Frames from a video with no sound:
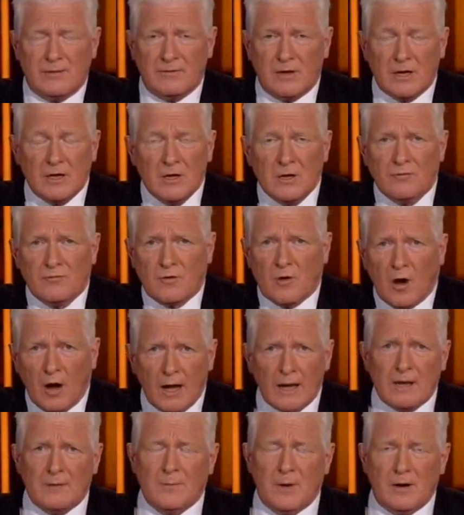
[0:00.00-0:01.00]
living for
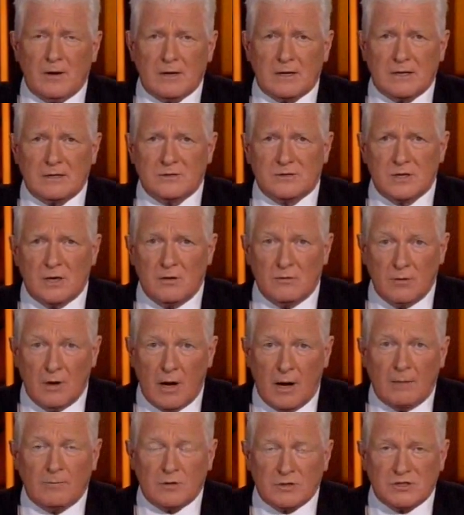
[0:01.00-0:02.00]
all Americans
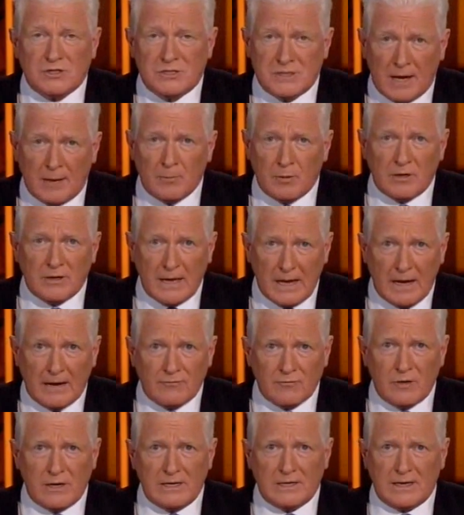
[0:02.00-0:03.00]
almost doubled
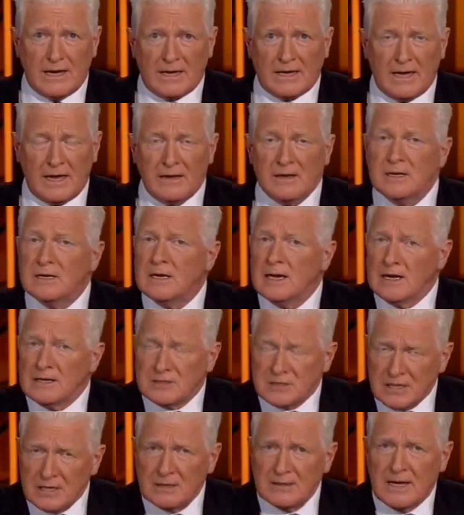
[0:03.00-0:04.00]
every decade
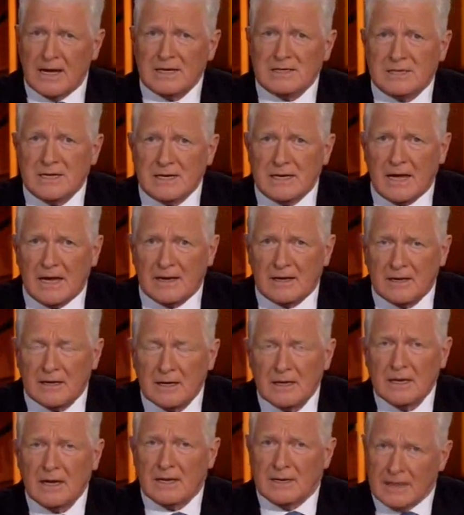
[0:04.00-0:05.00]
until 1980.